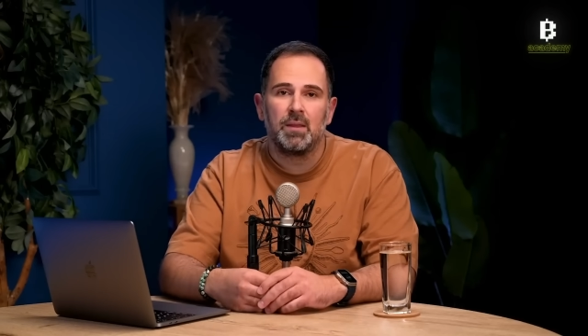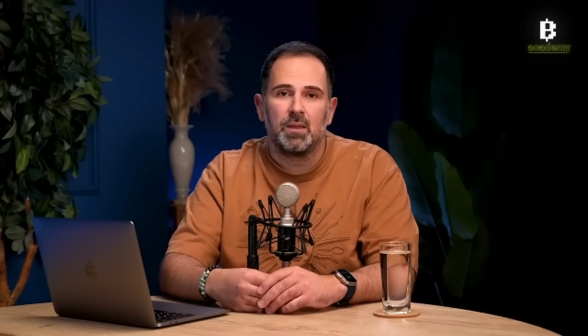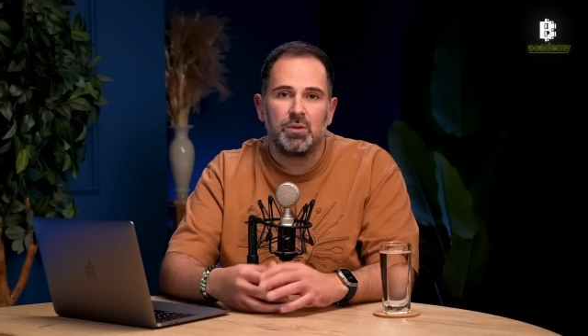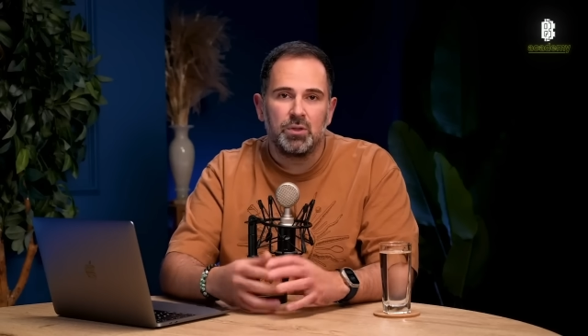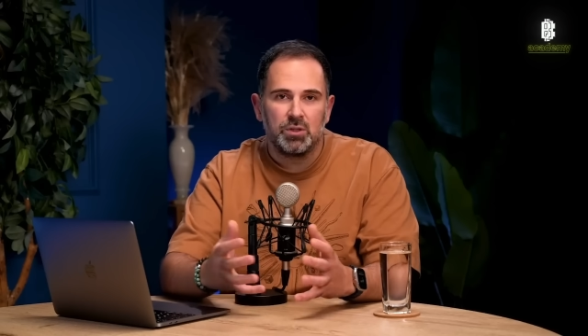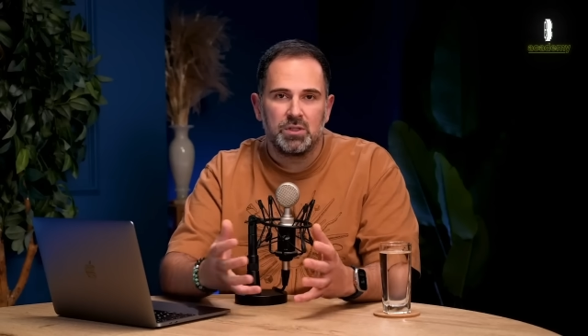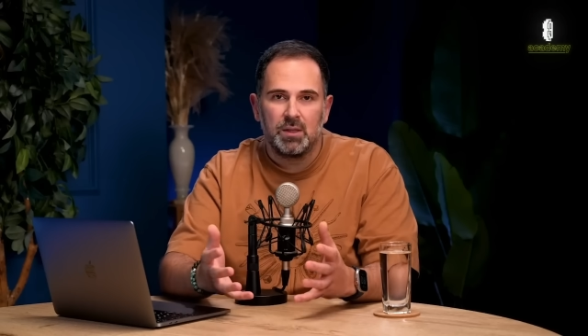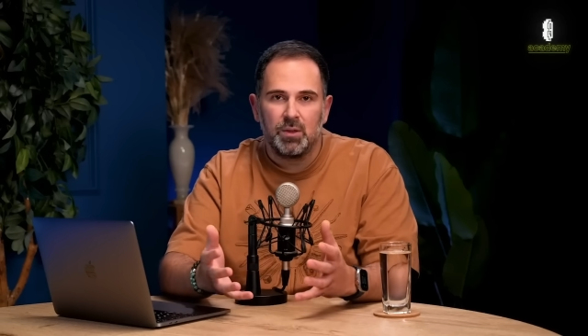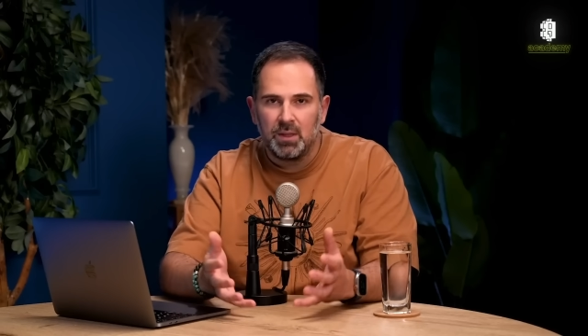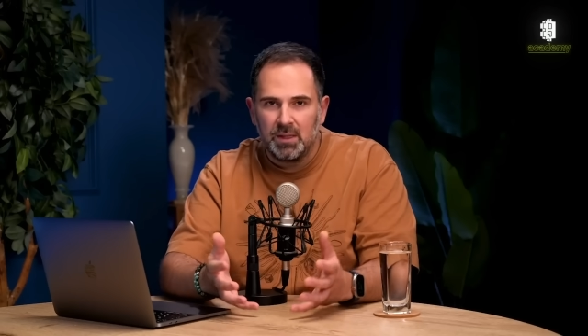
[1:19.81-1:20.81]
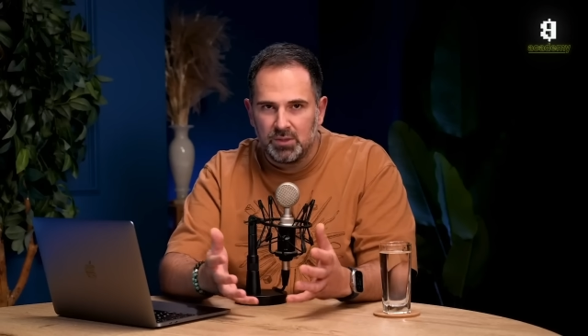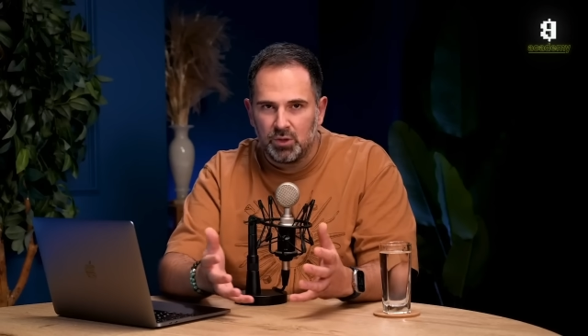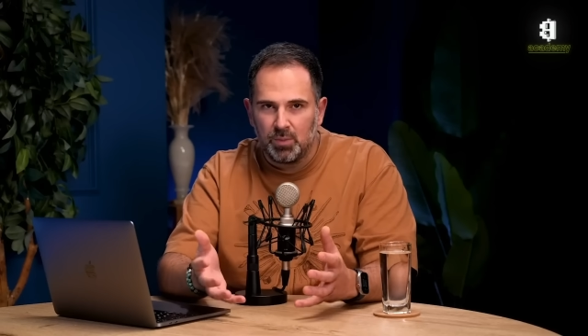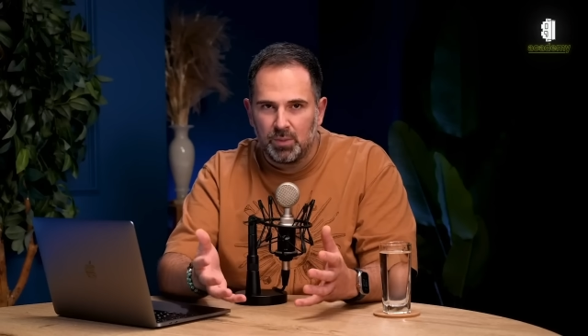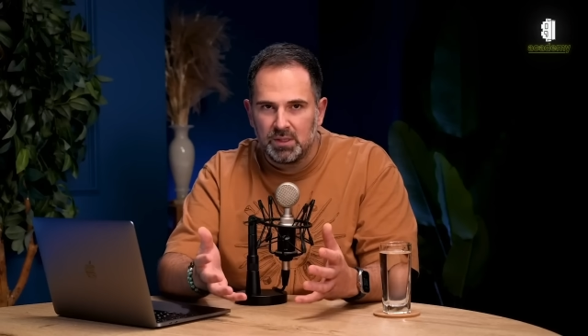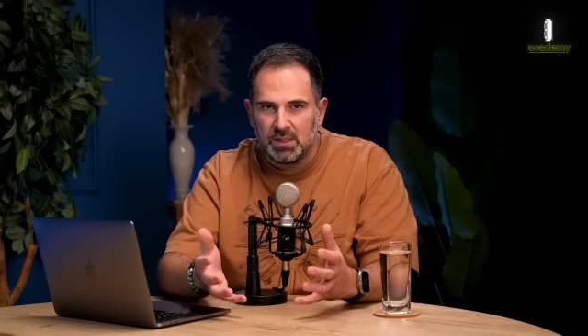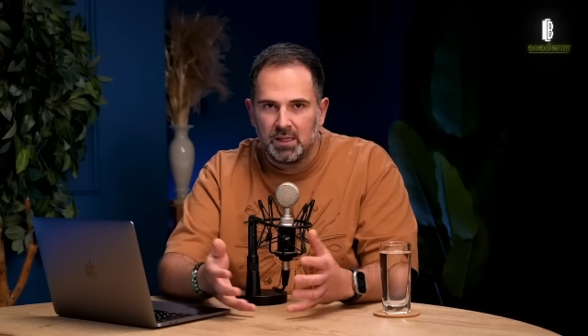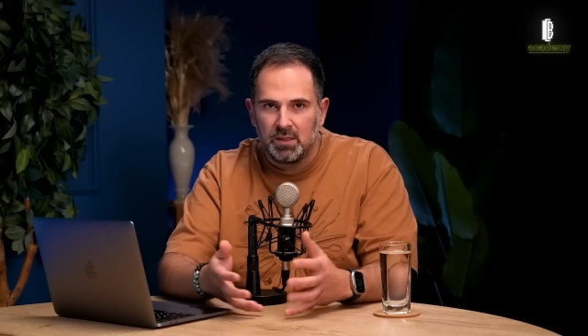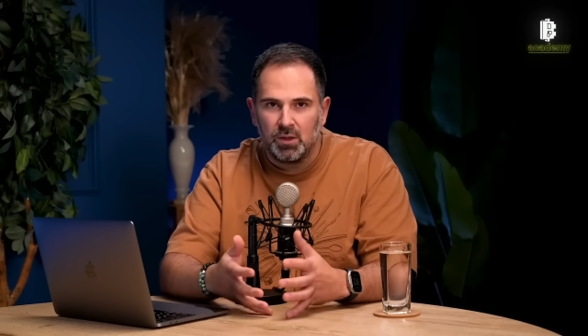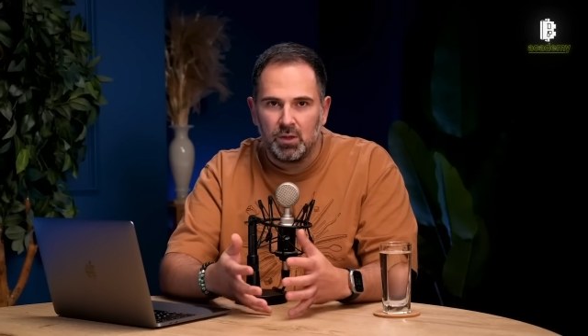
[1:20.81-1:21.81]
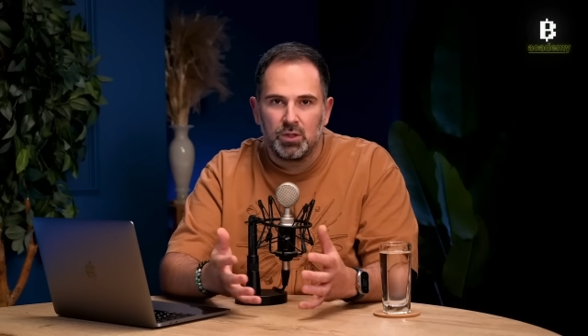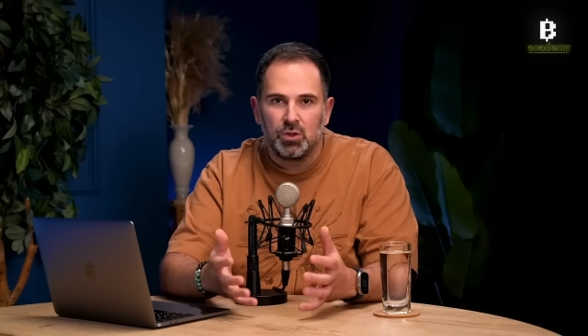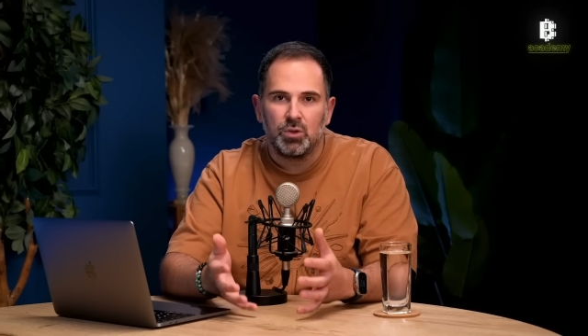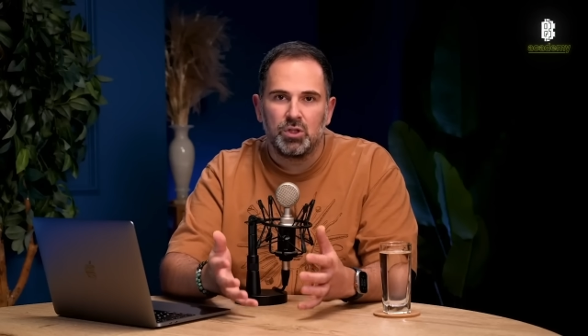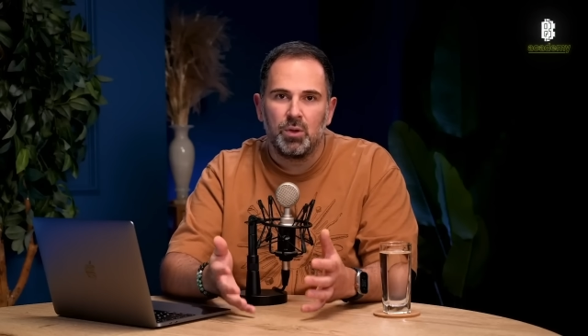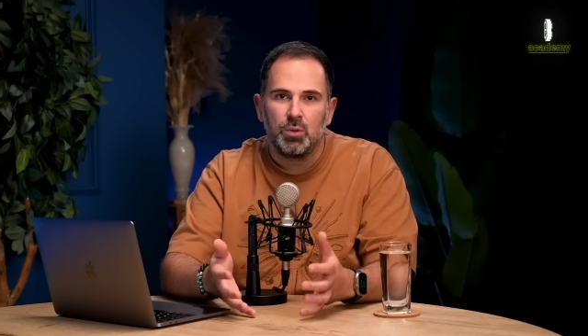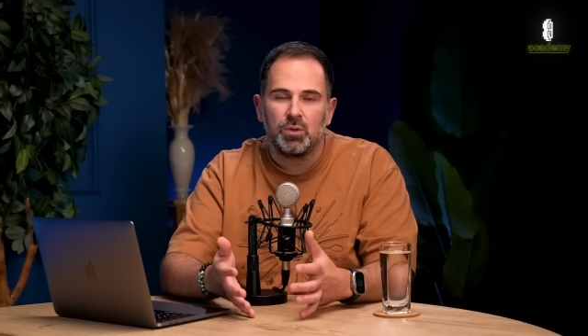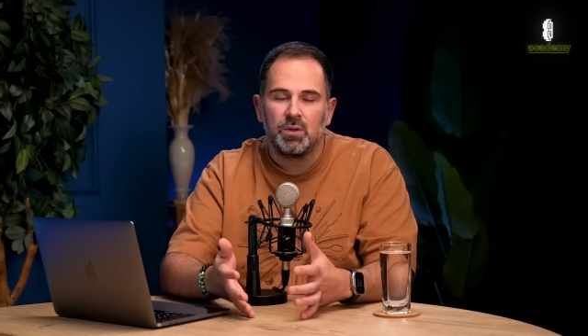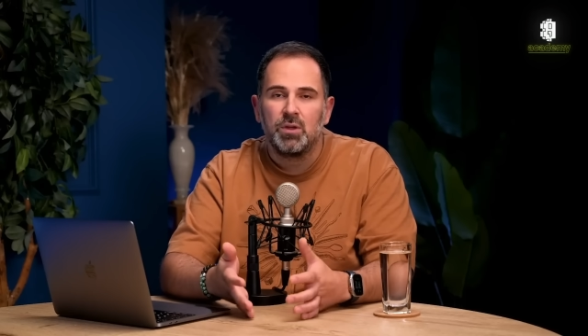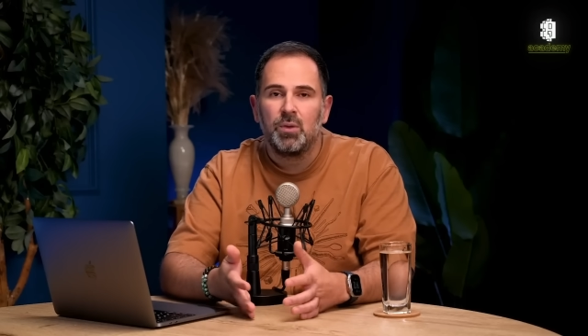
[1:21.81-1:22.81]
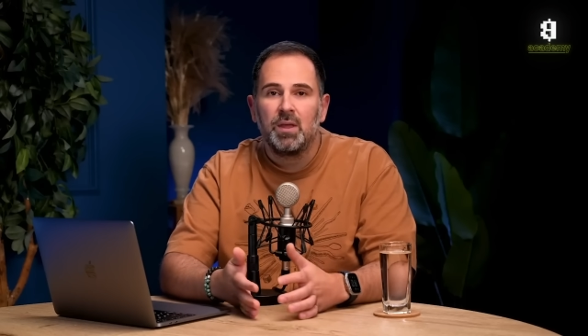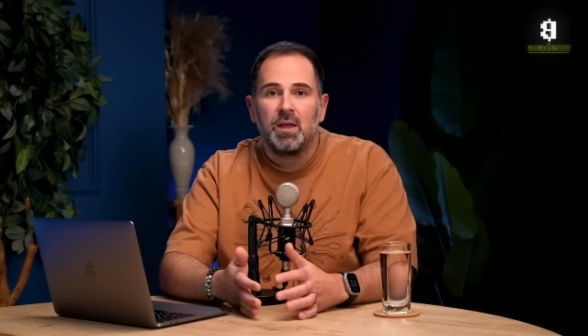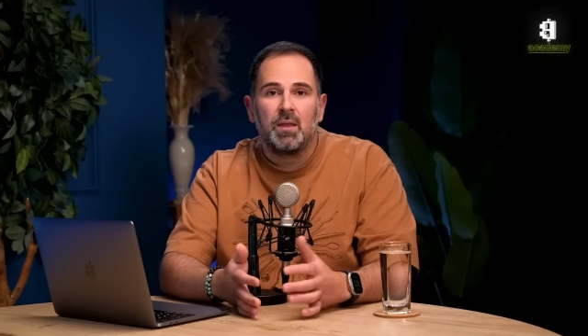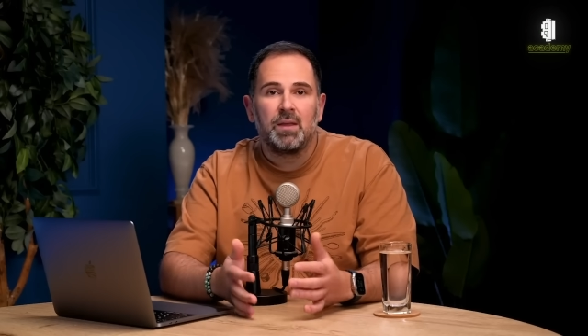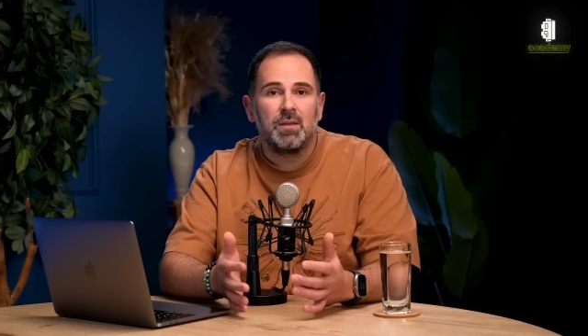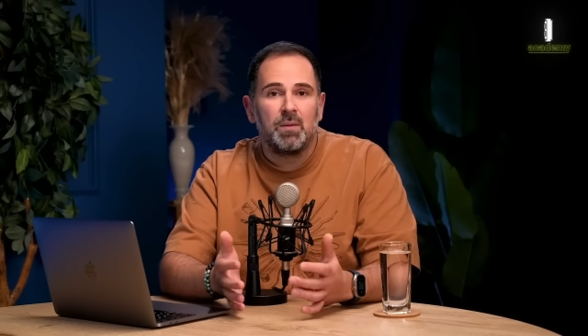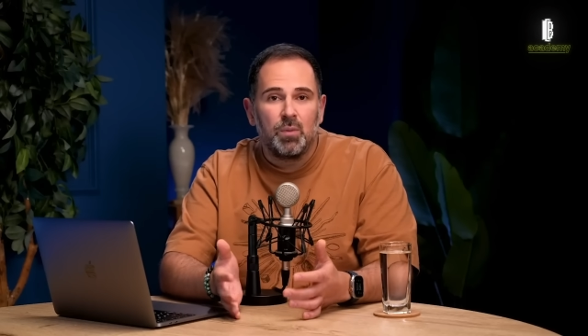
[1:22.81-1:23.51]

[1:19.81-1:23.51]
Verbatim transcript: The first and the biggest problem is that there are a huge number of intermediaries,